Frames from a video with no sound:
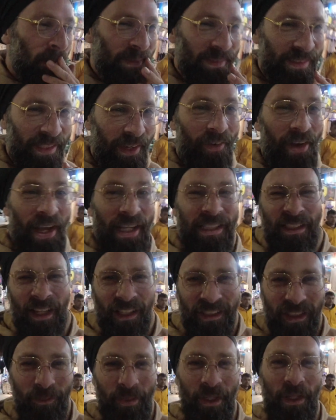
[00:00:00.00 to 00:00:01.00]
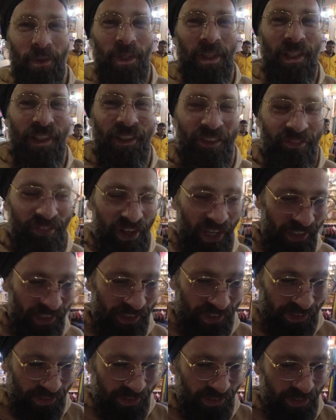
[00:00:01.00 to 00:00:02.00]
So I saw somebody with a Nirvana
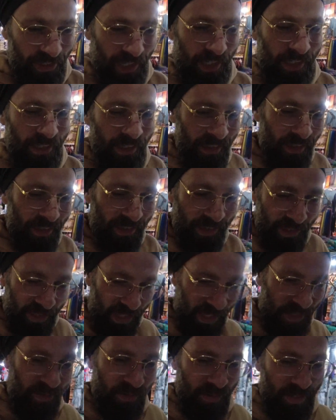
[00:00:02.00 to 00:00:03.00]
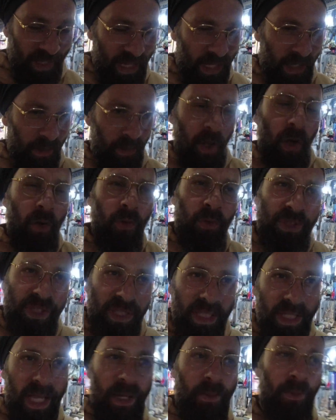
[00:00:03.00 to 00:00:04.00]
shirt on the other day. No, it was
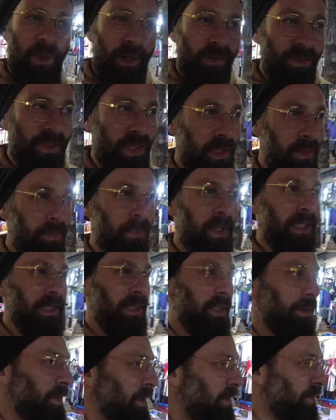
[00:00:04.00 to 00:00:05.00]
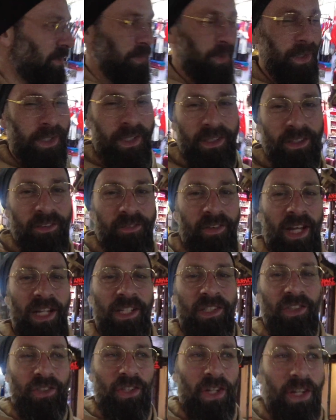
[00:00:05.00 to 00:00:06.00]
today when I was on the bus, somebody was wearing a
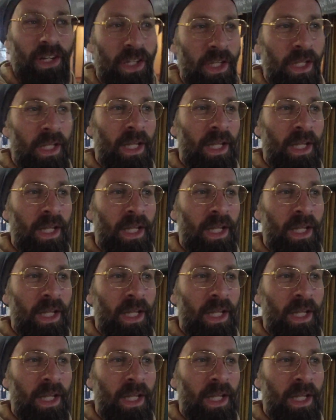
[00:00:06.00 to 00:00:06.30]
Nirvana shirt.